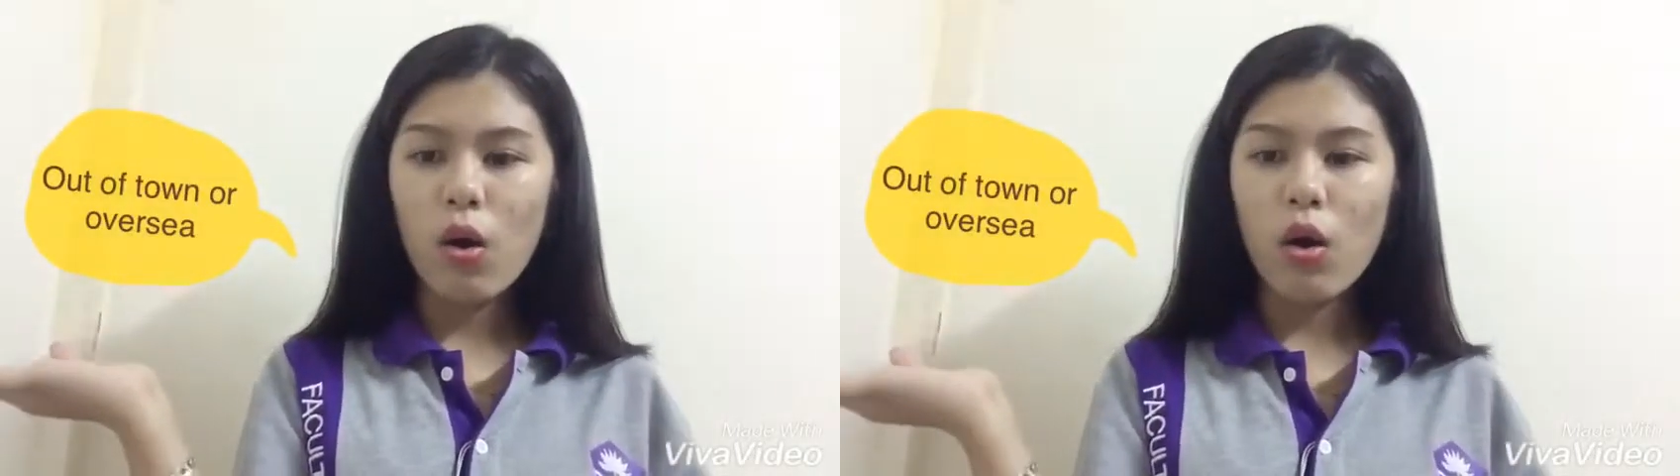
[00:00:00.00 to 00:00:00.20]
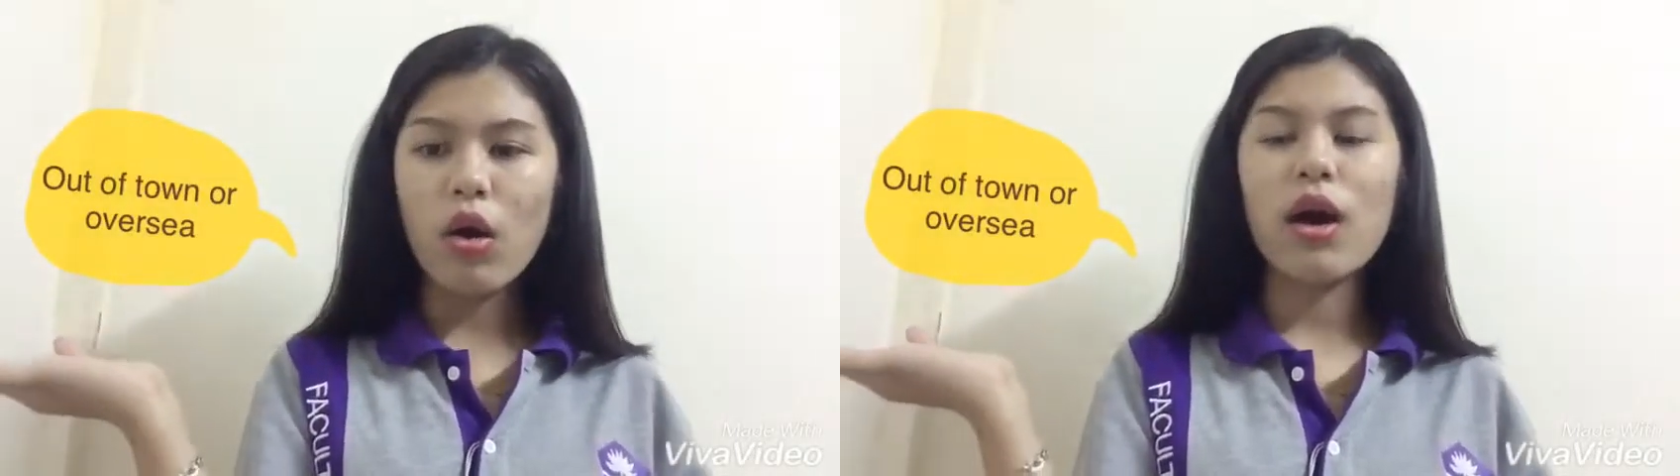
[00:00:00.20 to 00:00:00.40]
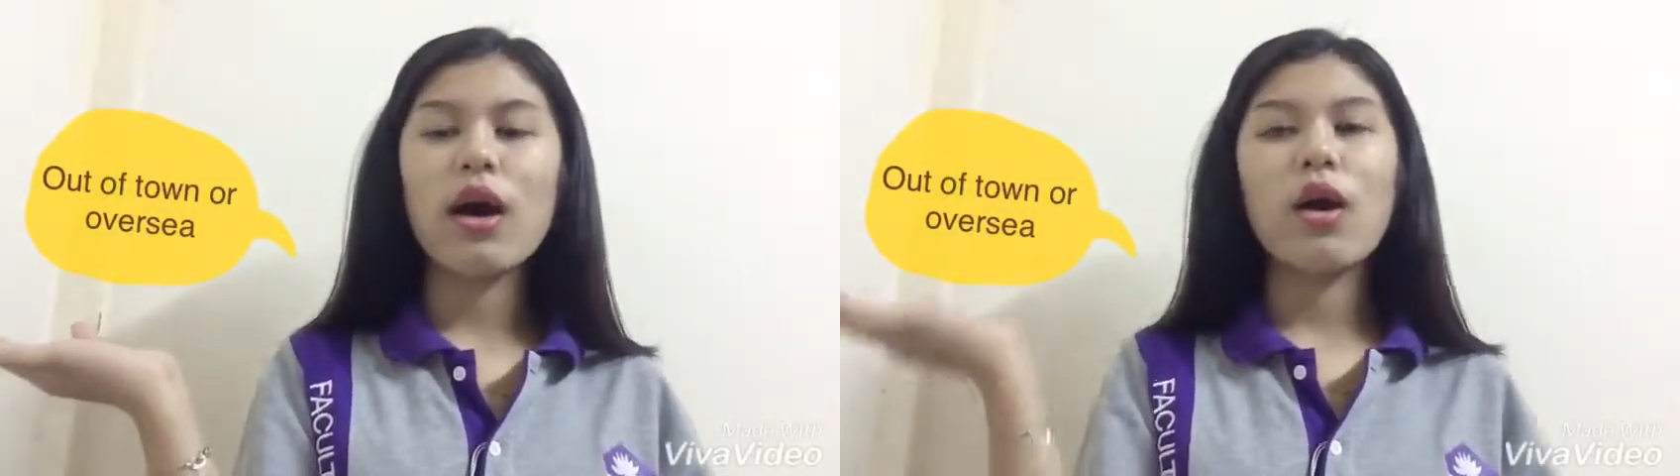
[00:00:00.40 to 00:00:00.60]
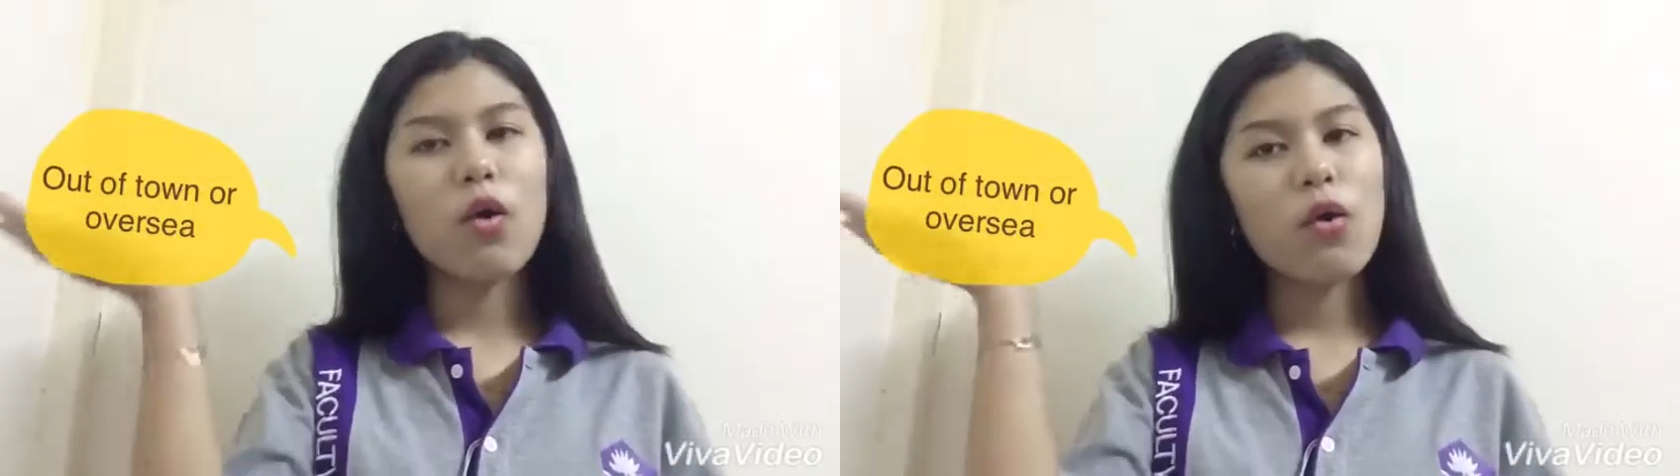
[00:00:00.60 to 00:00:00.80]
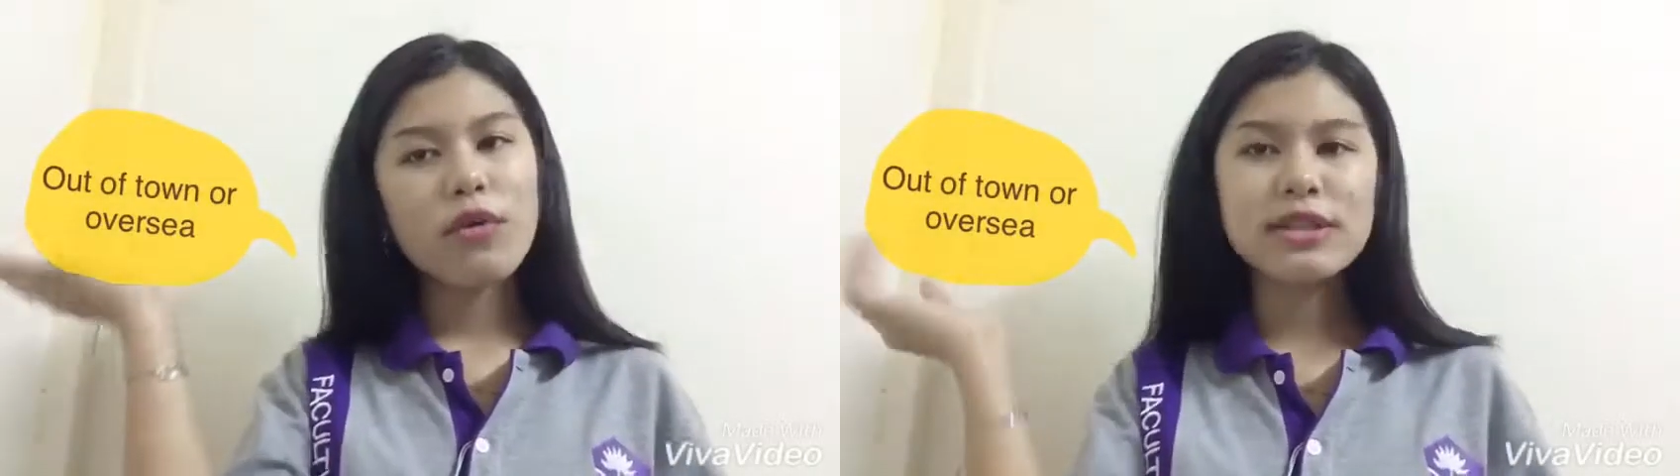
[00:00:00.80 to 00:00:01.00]
or
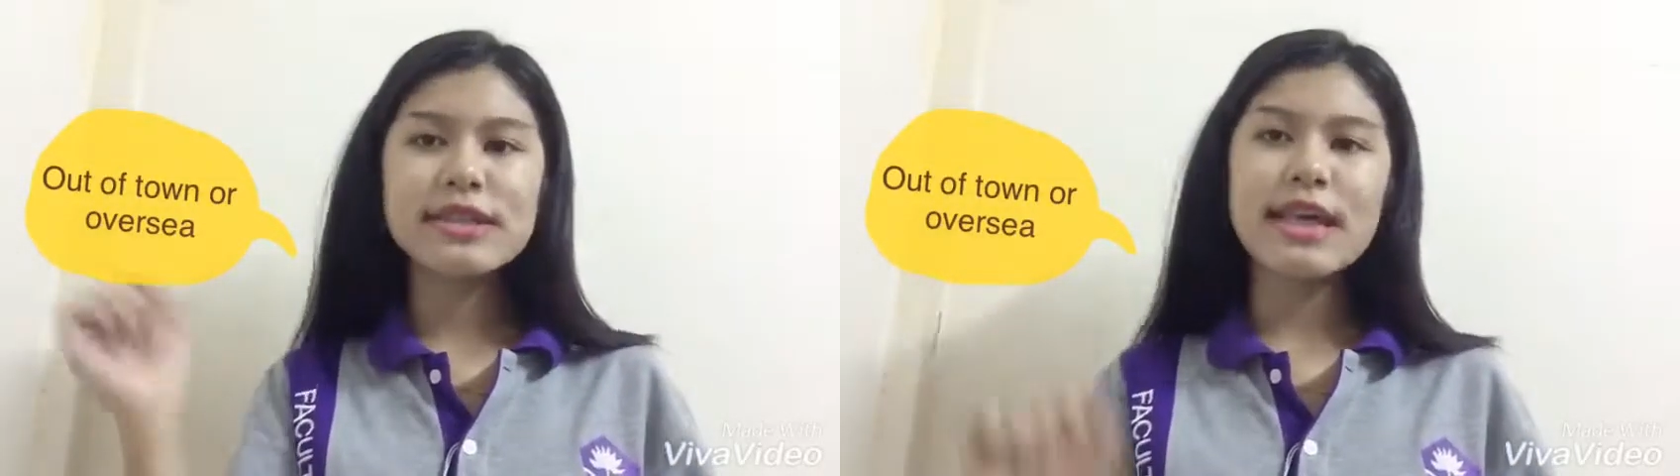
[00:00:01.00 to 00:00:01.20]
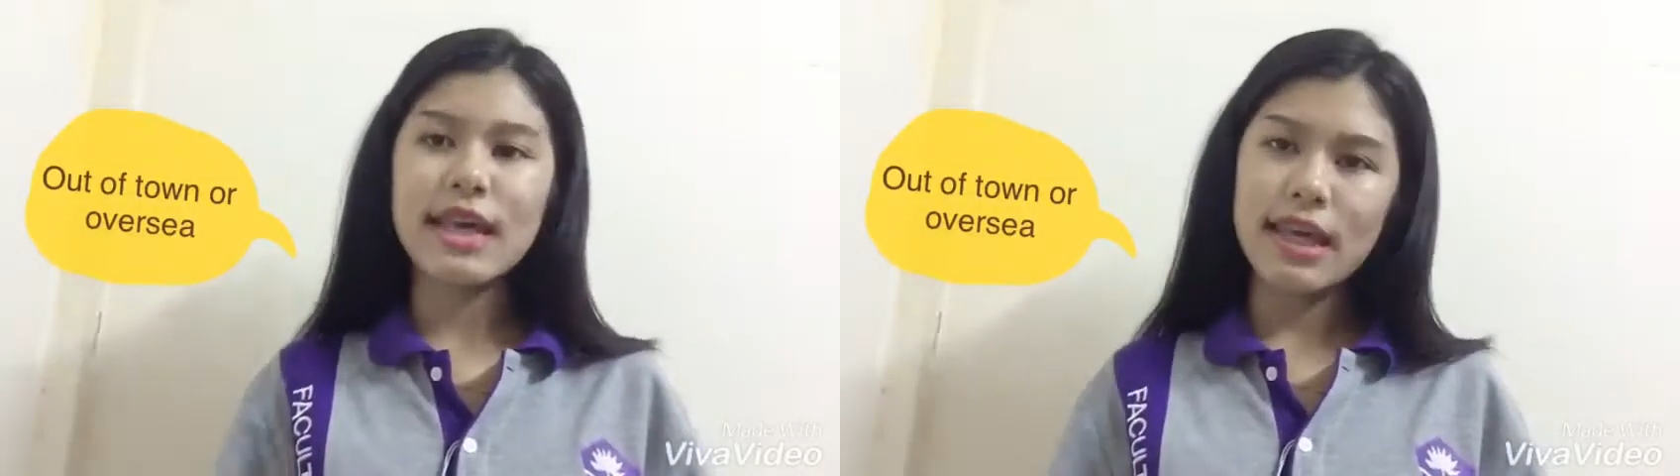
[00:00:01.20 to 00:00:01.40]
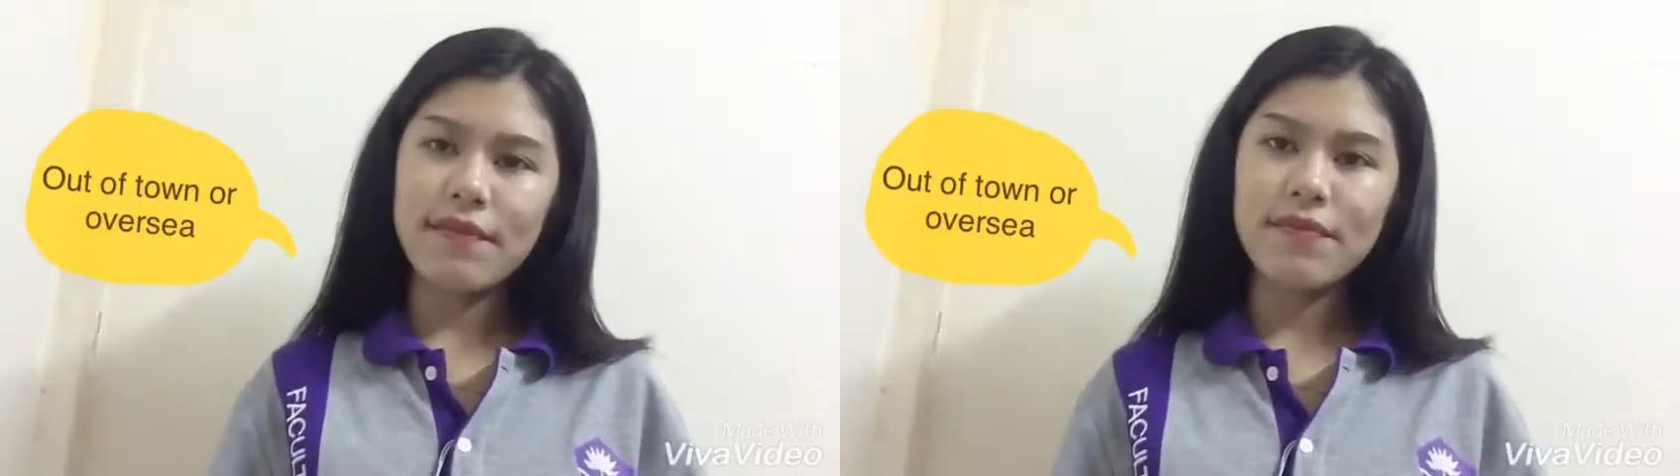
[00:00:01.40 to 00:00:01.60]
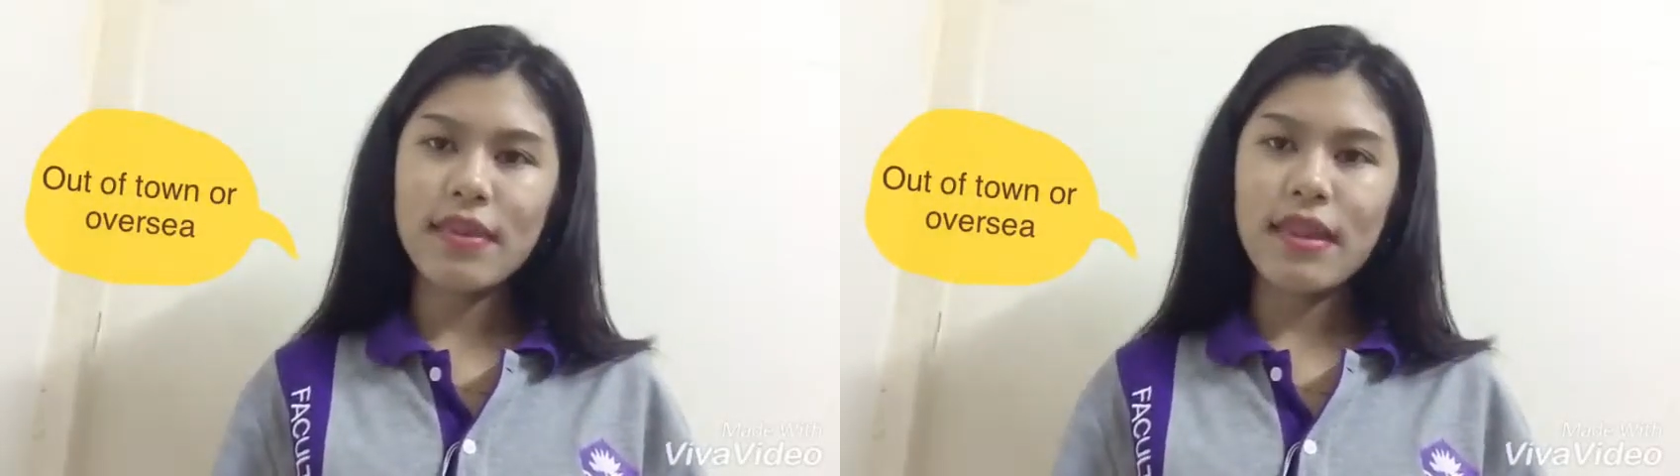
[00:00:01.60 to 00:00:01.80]
overseas.